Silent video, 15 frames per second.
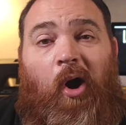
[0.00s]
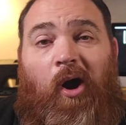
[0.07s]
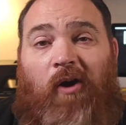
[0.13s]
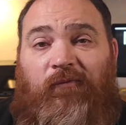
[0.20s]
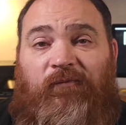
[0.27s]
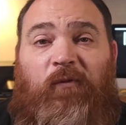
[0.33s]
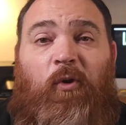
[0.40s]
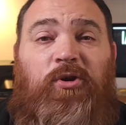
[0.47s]

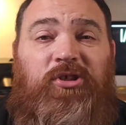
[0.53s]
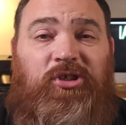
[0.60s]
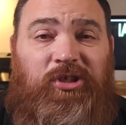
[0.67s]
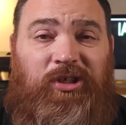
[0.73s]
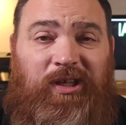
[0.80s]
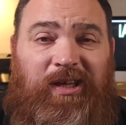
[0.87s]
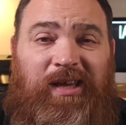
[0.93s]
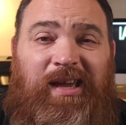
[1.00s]

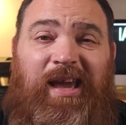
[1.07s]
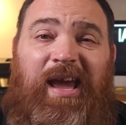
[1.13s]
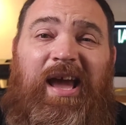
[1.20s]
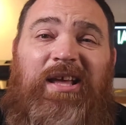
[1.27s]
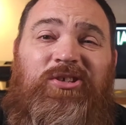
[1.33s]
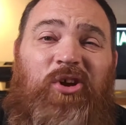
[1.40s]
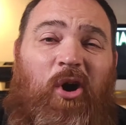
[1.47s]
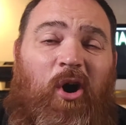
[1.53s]
Unfortunately,
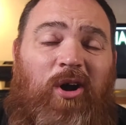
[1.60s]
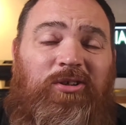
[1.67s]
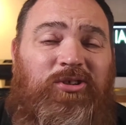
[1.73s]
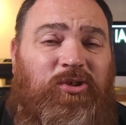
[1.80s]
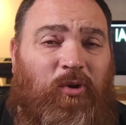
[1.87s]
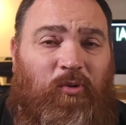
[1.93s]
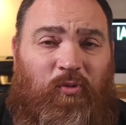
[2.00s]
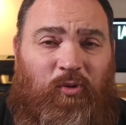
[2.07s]
it's
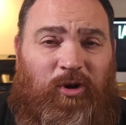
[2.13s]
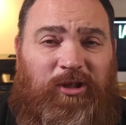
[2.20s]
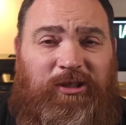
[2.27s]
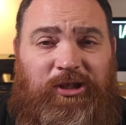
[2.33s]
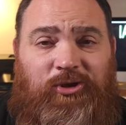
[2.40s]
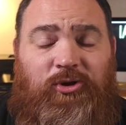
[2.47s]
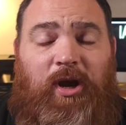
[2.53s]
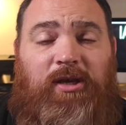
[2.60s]
also really
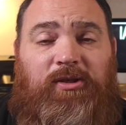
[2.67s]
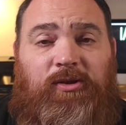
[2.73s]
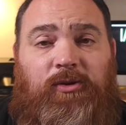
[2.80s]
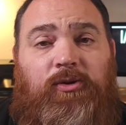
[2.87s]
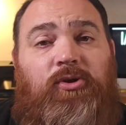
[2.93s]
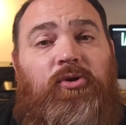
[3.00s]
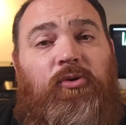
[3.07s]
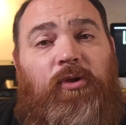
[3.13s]
stressful
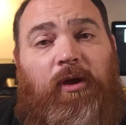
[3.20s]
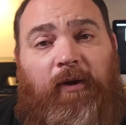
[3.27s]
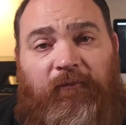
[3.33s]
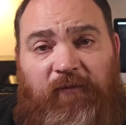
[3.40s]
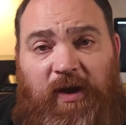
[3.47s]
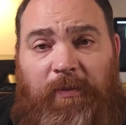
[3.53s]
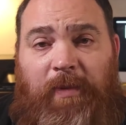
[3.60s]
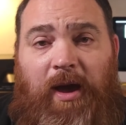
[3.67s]
to the
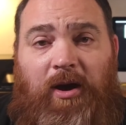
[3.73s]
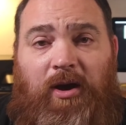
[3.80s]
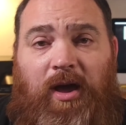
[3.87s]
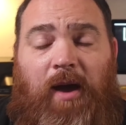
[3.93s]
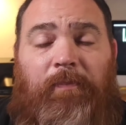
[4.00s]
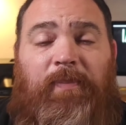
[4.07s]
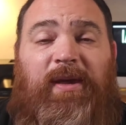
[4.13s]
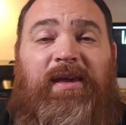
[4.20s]
female
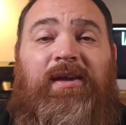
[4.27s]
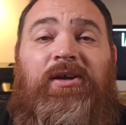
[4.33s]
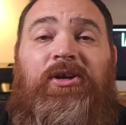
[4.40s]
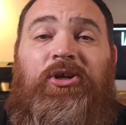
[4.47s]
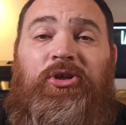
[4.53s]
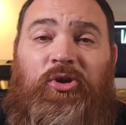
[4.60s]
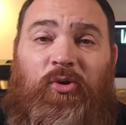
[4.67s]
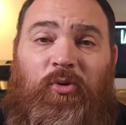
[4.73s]
guppy
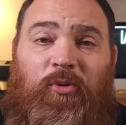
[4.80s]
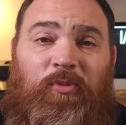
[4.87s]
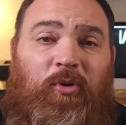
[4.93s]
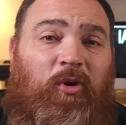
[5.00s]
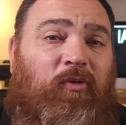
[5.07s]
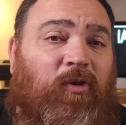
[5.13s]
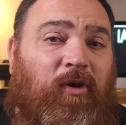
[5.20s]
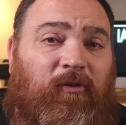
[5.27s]
to
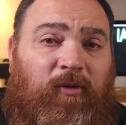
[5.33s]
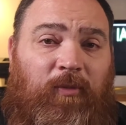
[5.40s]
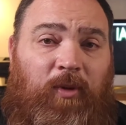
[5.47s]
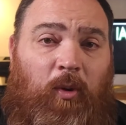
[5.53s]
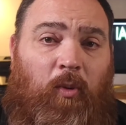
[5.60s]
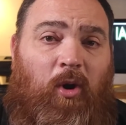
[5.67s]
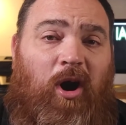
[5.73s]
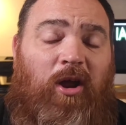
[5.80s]
remove her from the
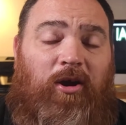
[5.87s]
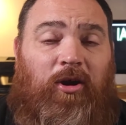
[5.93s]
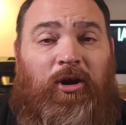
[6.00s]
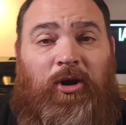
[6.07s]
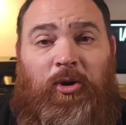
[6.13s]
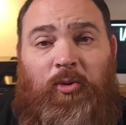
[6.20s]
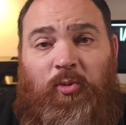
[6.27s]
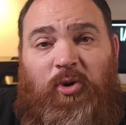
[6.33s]
water.
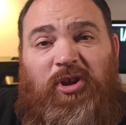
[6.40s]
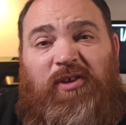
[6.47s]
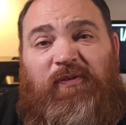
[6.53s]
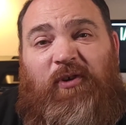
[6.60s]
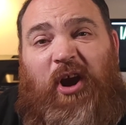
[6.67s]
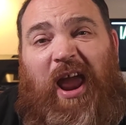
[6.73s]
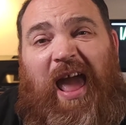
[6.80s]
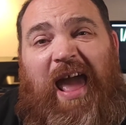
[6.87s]
Really,
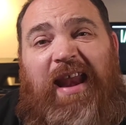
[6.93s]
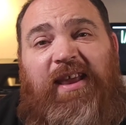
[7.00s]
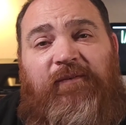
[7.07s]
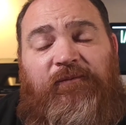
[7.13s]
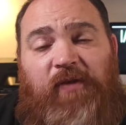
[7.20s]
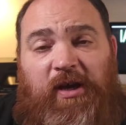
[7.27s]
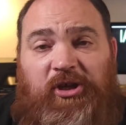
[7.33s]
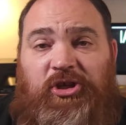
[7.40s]
for any
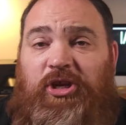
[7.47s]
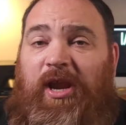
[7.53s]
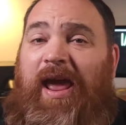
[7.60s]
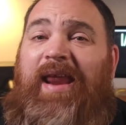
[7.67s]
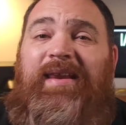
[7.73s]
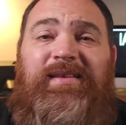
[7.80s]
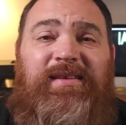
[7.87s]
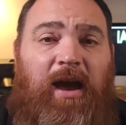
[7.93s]
fish,
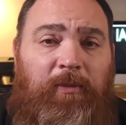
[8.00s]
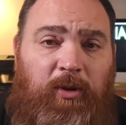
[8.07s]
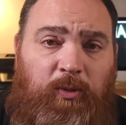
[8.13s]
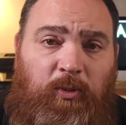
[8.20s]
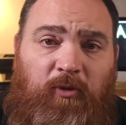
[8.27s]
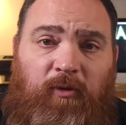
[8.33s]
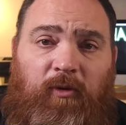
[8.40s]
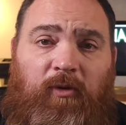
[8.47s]
anytime
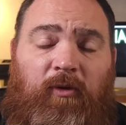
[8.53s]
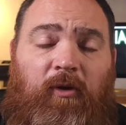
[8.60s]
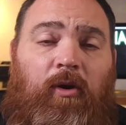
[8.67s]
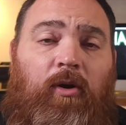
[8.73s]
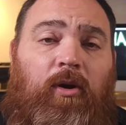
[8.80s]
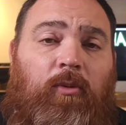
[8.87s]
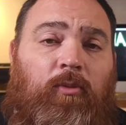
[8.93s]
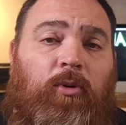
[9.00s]
you
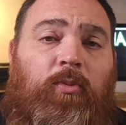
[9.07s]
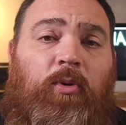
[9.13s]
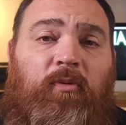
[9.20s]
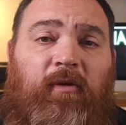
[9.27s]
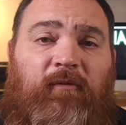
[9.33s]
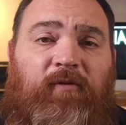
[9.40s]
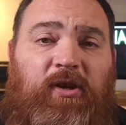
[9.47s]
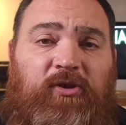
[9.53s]
remove
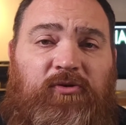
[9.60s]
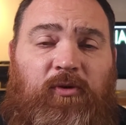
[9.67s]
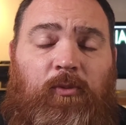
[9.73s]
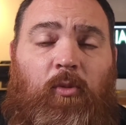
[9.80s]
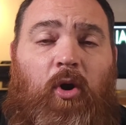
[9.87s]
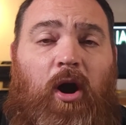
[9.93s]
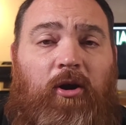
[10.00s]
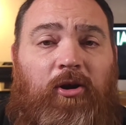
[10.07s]
a fish from
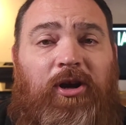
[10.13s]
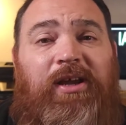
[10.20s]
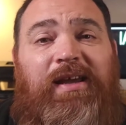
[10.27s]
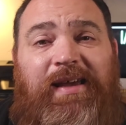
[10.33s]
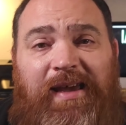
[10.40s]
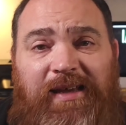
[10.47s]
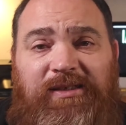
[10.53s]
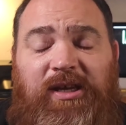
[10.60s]
water,
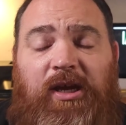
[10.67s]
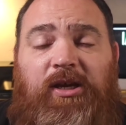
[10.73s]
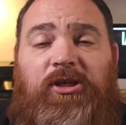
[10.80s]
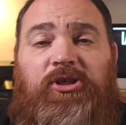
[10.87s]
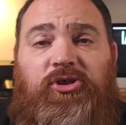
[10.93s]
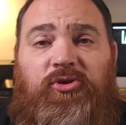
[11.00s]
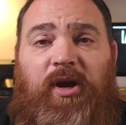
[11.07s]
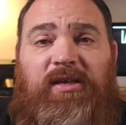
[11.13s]
it's going to
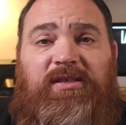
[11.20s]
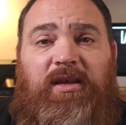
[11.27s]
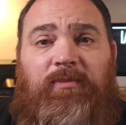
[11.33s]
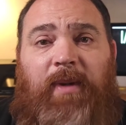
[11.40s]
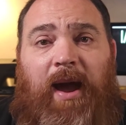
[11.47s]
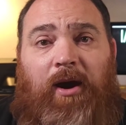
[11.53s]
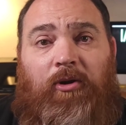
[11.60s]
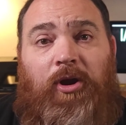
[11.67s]
stress them
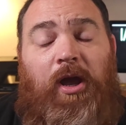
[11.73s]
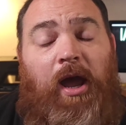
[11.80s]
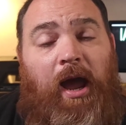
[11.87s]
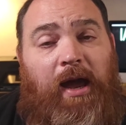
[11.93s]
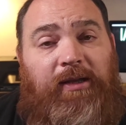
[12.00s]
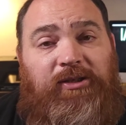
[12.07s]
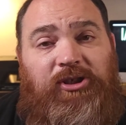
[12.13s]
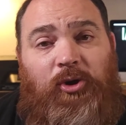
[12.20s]
out.
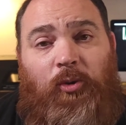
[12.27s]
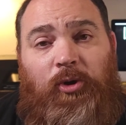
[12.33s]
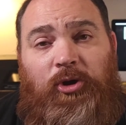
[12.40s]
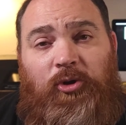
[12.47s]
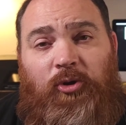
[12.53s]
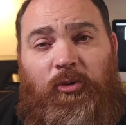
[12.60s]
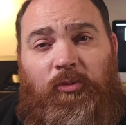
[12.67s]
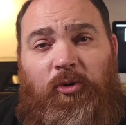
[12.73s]
And so when
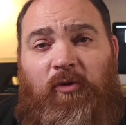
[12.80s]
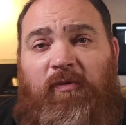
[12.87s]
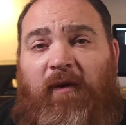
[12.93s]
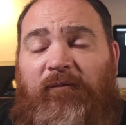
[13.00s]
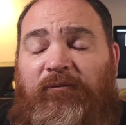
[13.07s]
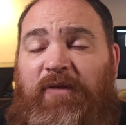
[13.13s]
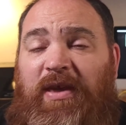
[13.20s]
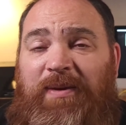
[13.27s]
you remove a
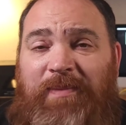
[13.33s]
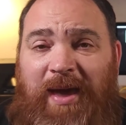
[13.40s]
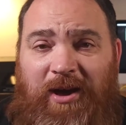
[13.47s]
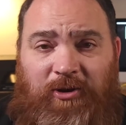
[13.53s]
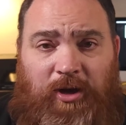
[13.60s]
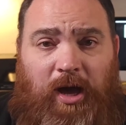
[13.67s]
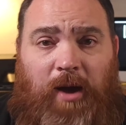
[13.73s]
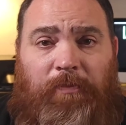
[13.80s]
female
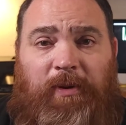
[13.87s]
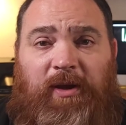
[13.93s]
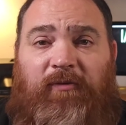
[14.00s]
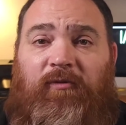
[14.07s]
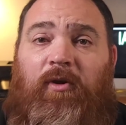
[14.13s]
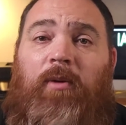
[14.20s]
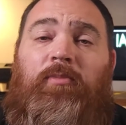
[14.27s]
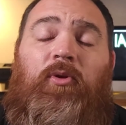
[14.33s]
guppy
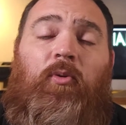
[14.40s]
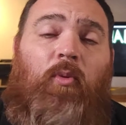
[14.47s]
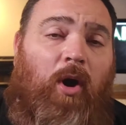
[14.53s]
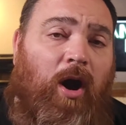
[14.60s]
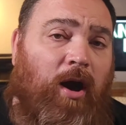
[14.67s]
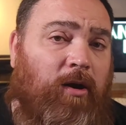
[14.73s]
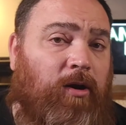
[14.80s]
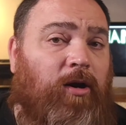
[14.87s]
from the
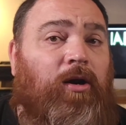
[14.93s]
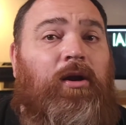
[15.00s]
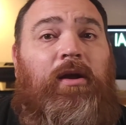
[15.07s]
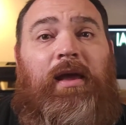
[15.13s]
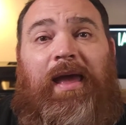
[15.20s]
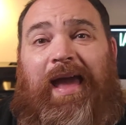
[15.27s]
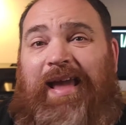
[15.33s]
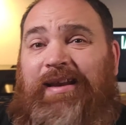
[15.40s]
water
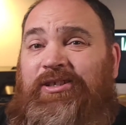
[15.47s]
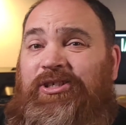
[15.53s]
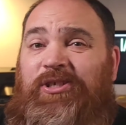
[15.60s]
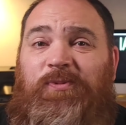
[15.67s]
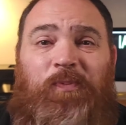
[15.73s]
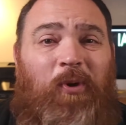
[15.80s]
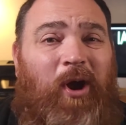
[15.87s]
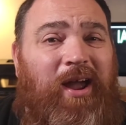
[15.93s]
and she's
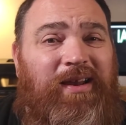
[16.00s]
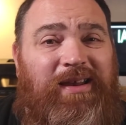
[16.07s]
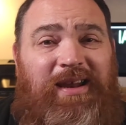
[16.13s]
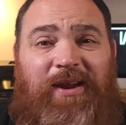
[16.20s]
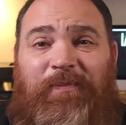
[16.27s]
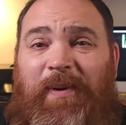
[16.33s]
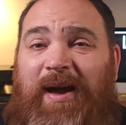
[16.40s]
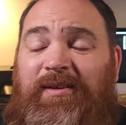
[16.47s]
pregnant and
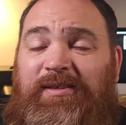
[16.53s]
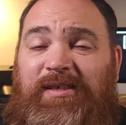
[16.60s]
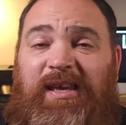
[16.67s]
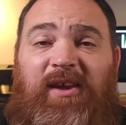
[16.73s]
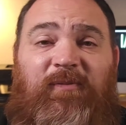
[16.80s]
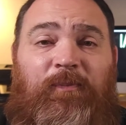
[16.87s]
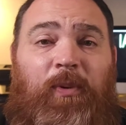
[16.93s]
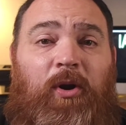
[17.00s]
about to
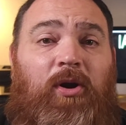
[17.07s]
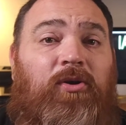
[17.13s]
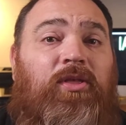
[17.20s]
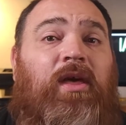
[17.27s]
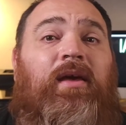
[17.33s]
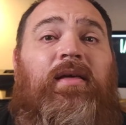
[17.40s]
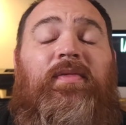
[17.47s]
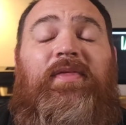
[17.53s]
give birth,
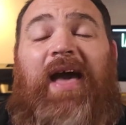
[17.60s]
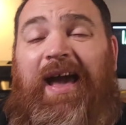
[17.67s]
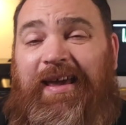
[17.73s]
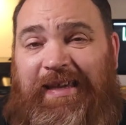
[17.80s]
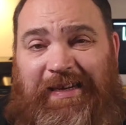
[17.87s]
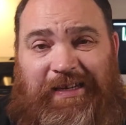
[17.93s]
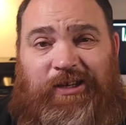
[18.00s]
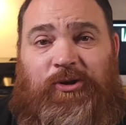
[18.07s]
that
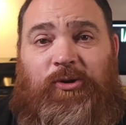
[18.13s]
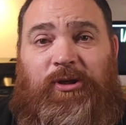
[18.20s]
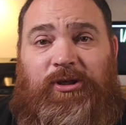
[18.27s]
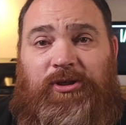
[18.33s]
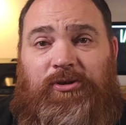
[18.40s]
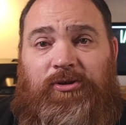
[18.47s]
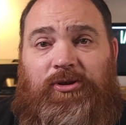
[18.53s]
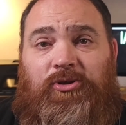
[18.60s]
can
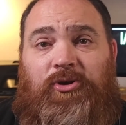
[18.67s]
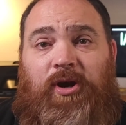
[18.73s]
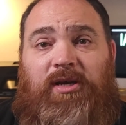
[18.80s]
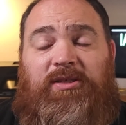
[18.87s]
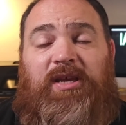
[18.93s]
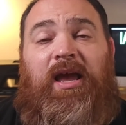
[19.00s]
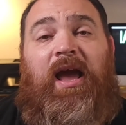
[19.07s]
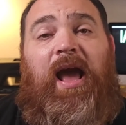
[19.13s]
increase her
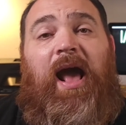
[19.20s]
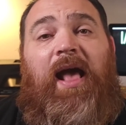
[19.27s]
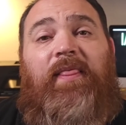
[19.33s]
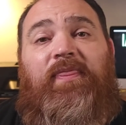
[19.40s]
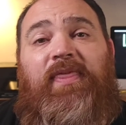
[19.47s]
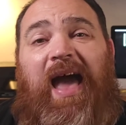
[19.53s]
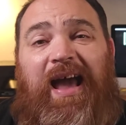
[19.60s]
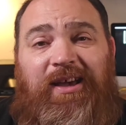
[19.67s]
stress.
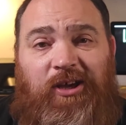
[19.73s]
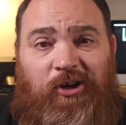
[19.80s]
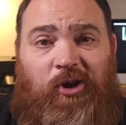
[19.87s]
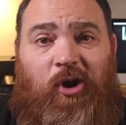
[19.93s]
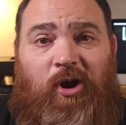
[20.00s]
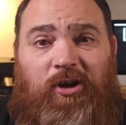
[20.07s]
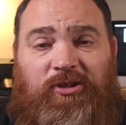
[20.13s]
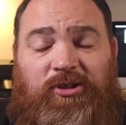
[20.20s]
And that could
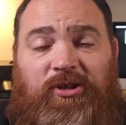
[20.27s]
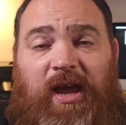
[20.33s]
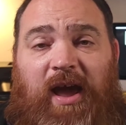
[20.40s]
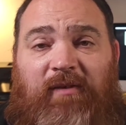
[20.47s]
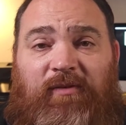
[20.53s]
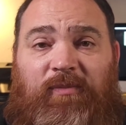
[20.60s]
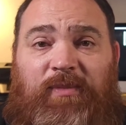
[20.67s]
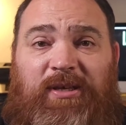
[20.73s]
cause her to
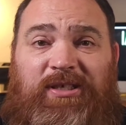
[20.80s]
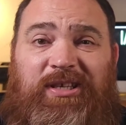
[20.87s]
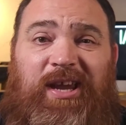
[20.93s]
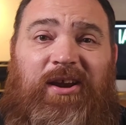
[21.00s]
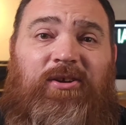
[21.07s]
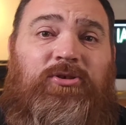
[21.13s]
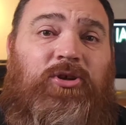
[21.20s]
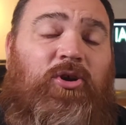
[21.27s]
have a
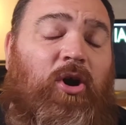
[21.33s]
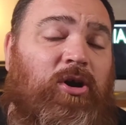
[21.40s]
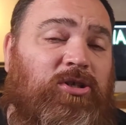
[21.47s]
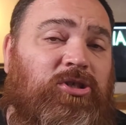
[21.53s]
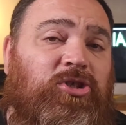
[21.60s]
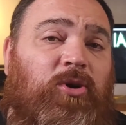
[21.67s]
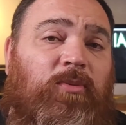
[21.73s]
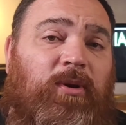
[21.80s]
miscarriage or
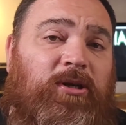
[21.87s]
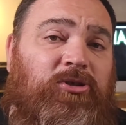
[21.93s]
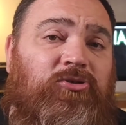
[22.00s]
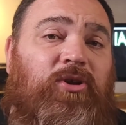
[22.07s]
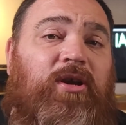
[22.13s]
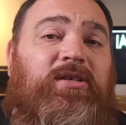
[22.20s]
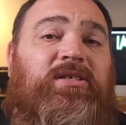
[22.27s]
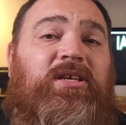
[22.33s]
cause so much
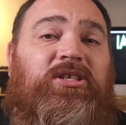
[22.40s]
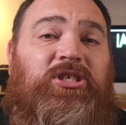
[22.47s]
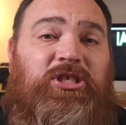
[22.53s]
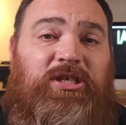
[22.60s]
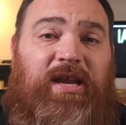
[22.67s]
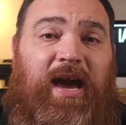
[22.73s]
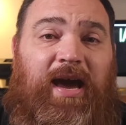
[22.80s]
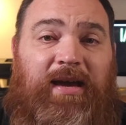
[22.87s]
stress that she
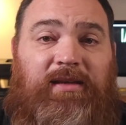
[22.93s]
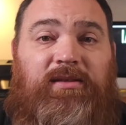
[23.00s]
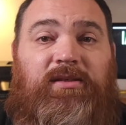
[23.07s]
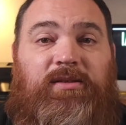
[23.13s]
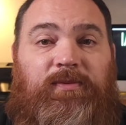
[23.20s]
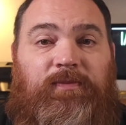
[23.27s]
dies.